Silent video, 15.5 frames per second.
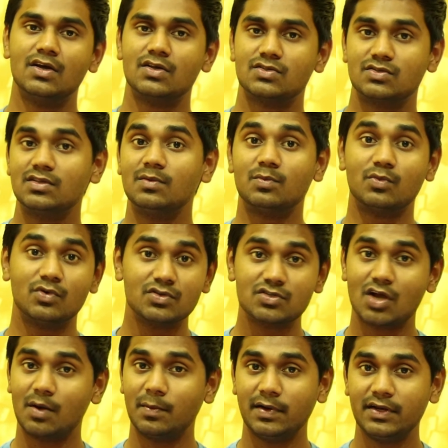So the
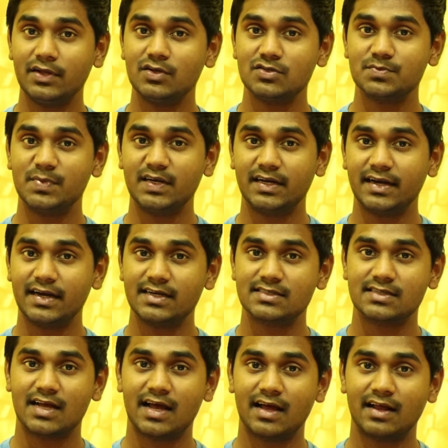most commonly used bit
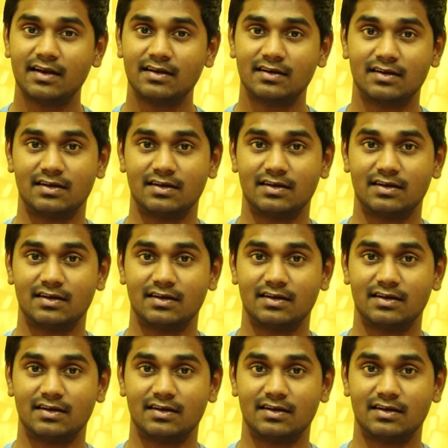rates are